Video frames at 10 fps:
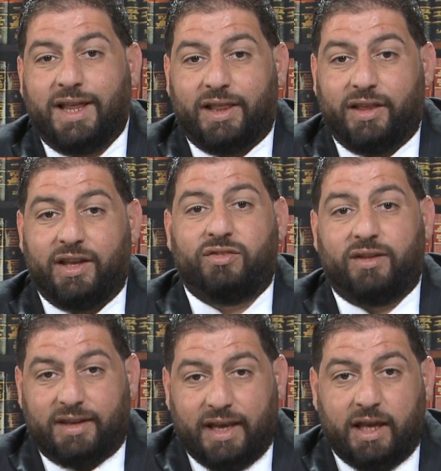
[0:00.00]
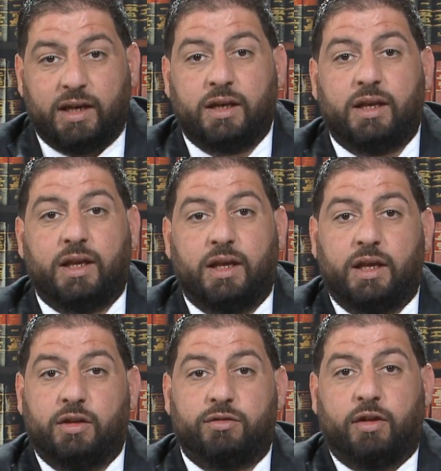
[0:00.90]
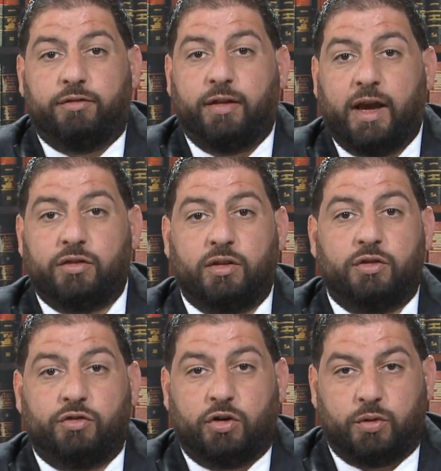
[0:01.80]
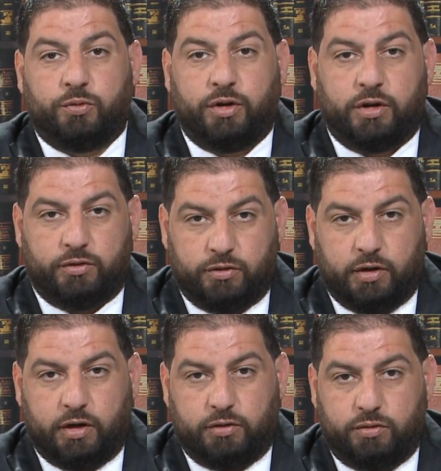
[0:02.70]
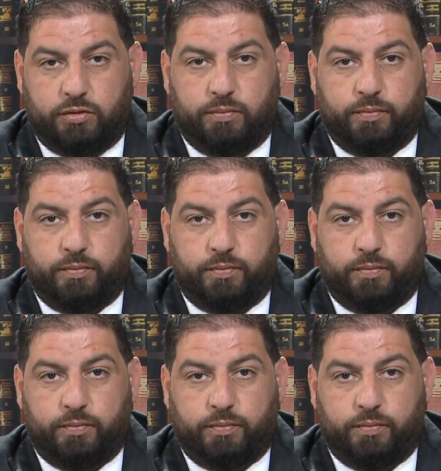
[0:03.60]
This, again, is a facts and circumstances test.